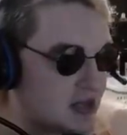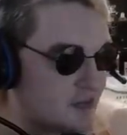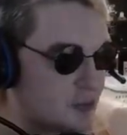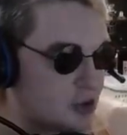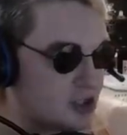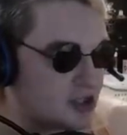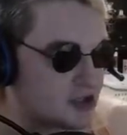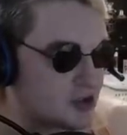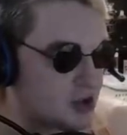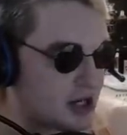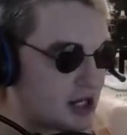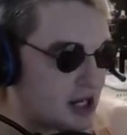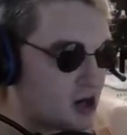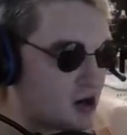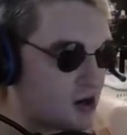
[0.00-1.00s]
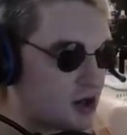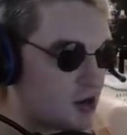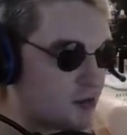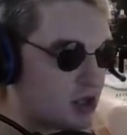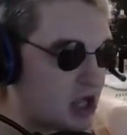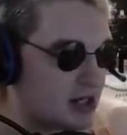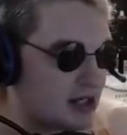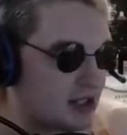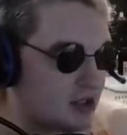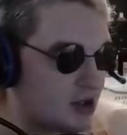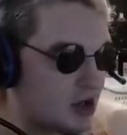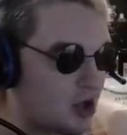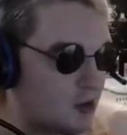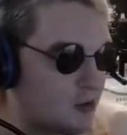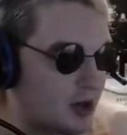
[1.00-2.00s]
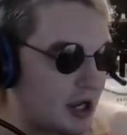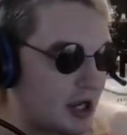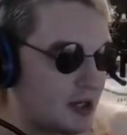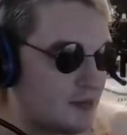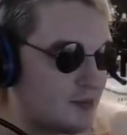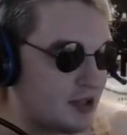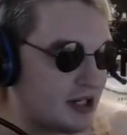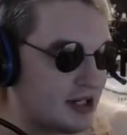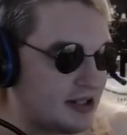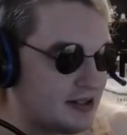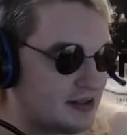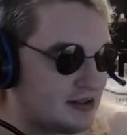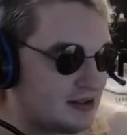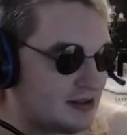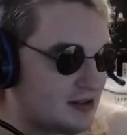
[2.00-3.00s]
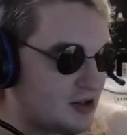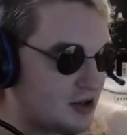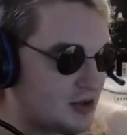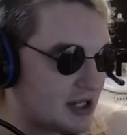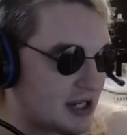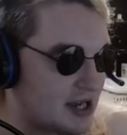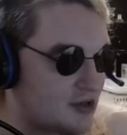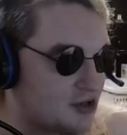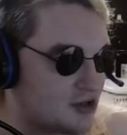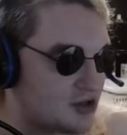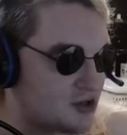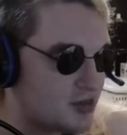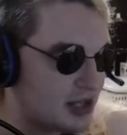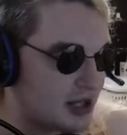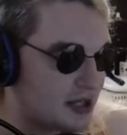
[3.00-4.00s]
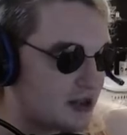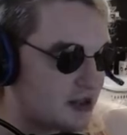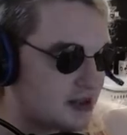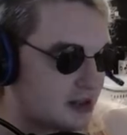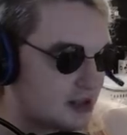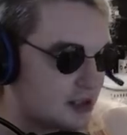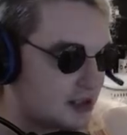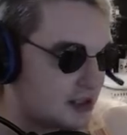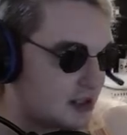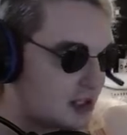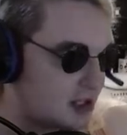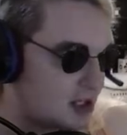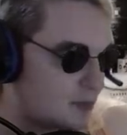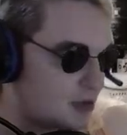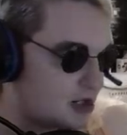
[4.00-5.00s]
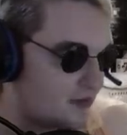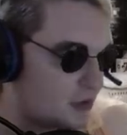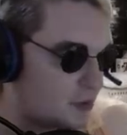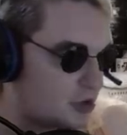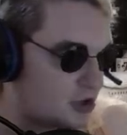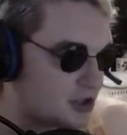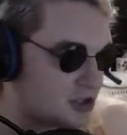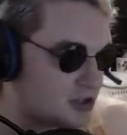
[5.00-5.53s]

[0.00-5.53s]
you put it sort of here, you're blocking the hallway, but, they can just swing it. But if you put it